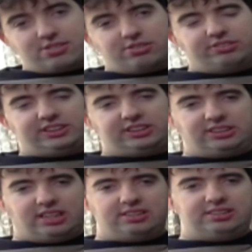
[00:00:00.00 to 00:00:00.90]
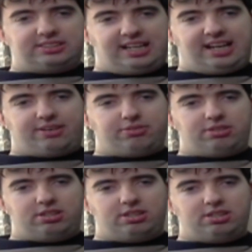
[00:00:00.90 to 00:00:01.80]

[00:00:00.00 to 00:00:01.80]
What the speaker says: sort of stunned down,